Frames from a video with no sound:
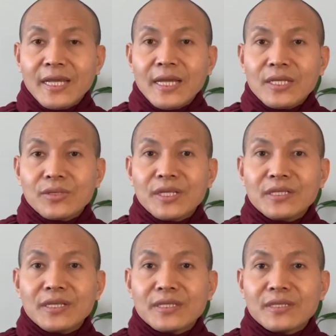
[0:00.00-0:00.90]
So this
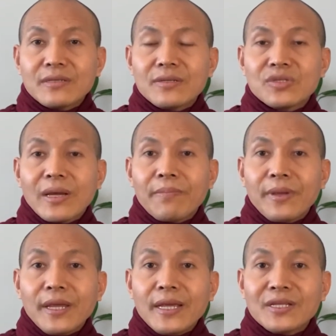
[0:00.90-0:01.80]
is
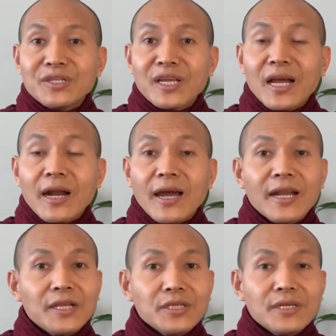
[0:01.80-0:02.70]
sabbe sankhara
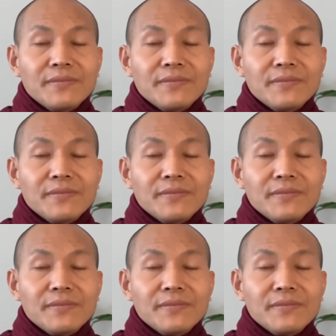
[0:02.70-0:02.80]
nature.